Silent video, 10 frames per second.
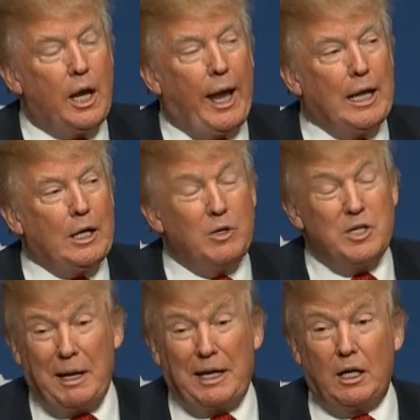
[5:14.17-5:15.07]
and
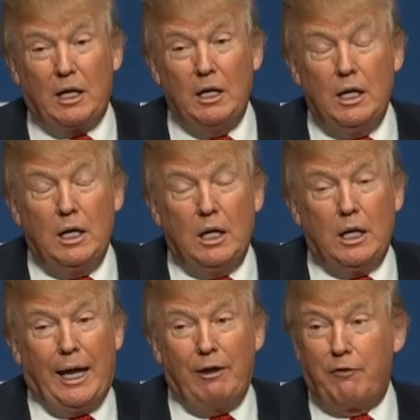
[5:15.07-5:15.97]
respect it.
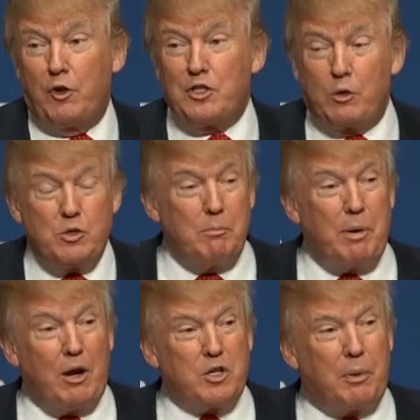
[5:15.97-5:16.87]
And at first I was
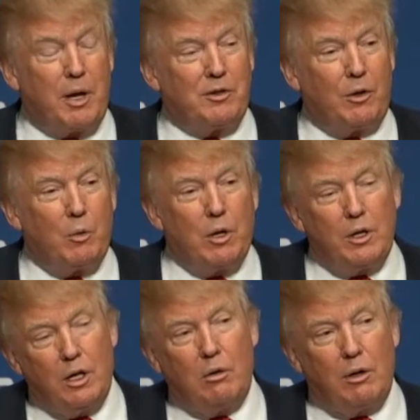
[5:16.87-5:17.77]
embarrassed by it. I said, well,
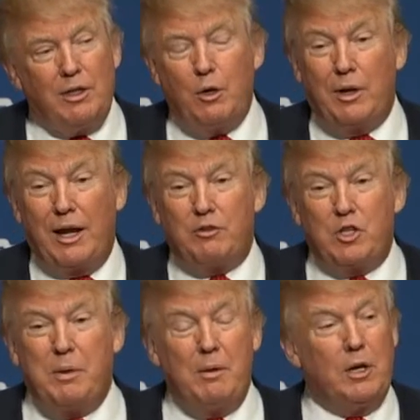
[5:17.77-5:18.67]
I think we're going to have
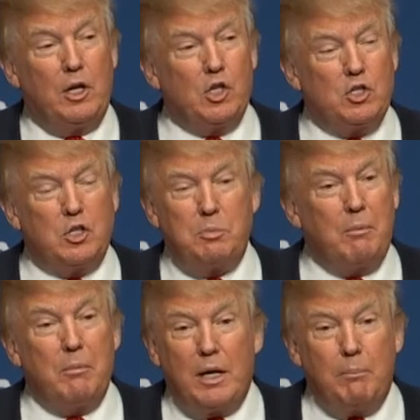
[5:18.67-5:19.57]
to spend money just to
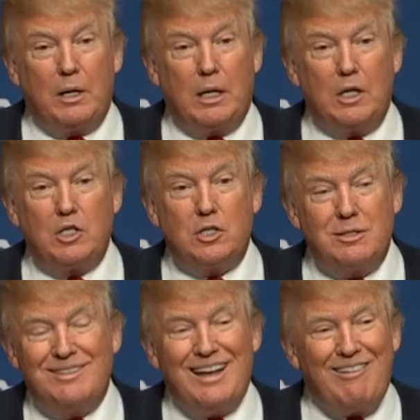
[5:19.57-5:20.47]
spend money, but
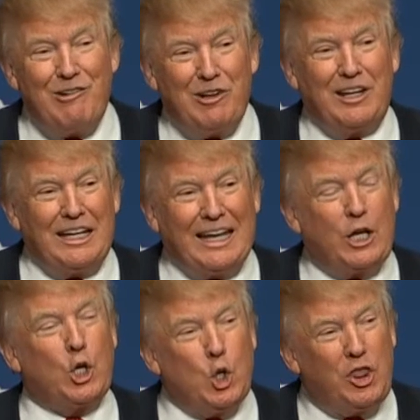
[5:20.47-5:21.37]
it's not really
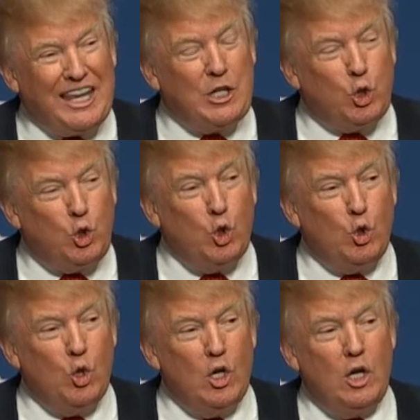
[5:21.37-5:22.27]
like a good thing to
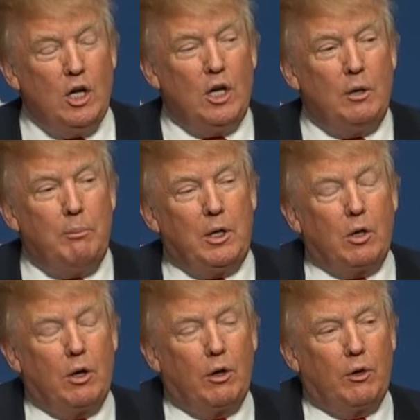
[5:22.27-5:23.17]
do
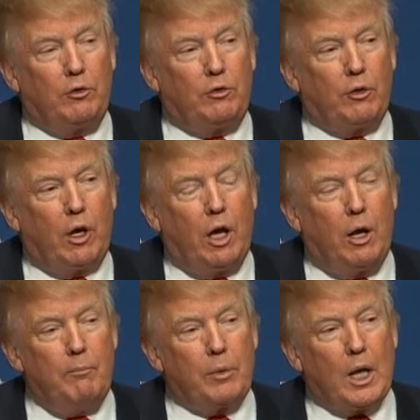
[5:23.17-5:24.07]
because
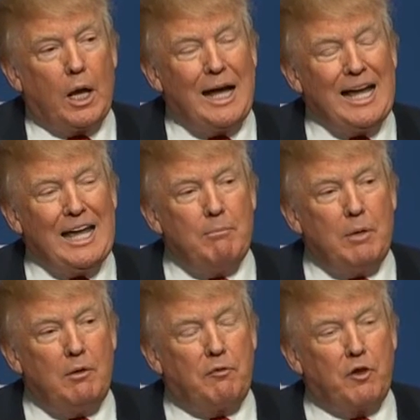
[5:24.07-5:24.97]
I am
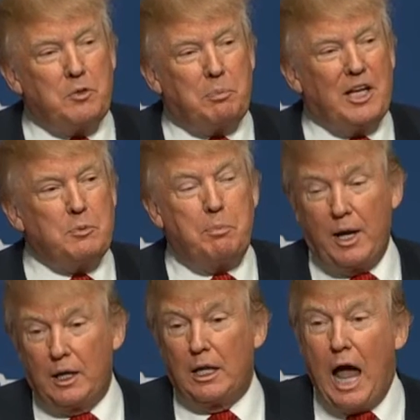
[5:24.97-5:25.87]
in first place
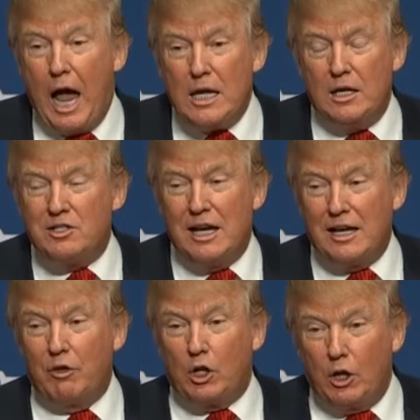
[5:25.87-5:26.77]
by a lot. It's not
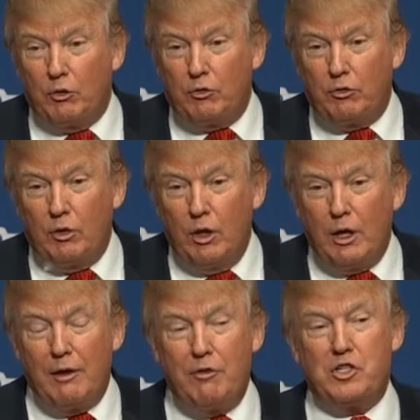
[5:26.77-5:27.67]
even close.
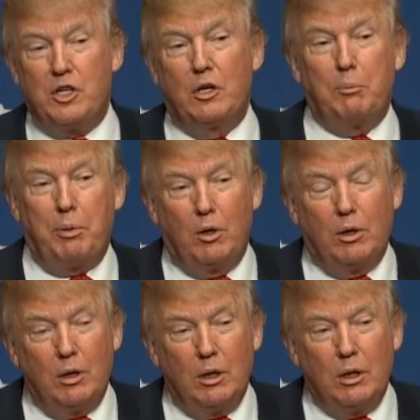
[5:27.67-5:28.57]
Every single
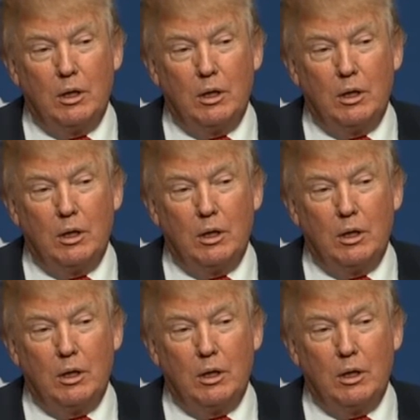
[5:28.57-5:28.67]
poll,